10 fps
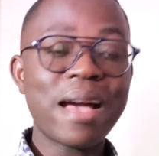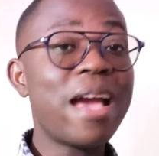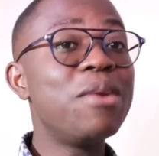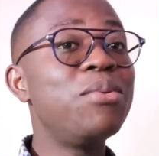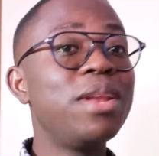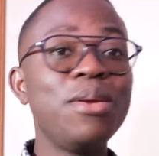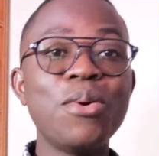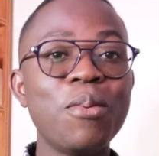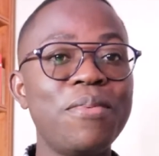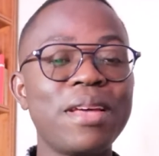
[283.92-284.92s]
I really
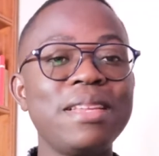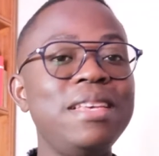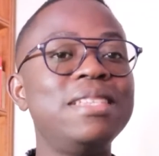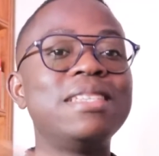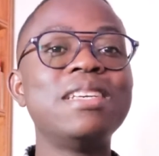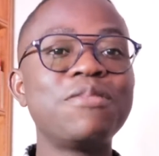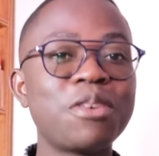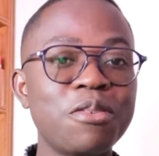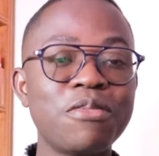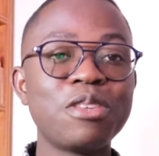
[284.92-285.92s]
hope that each and every
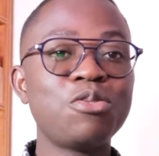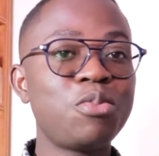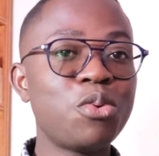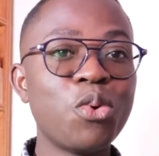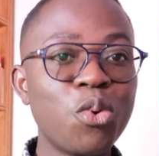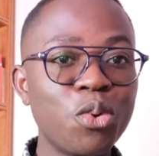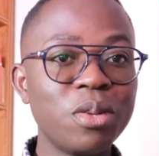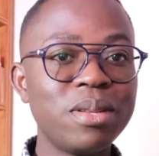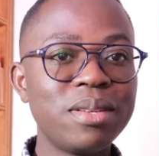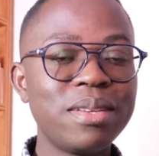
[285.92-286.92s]
one of us will be whole,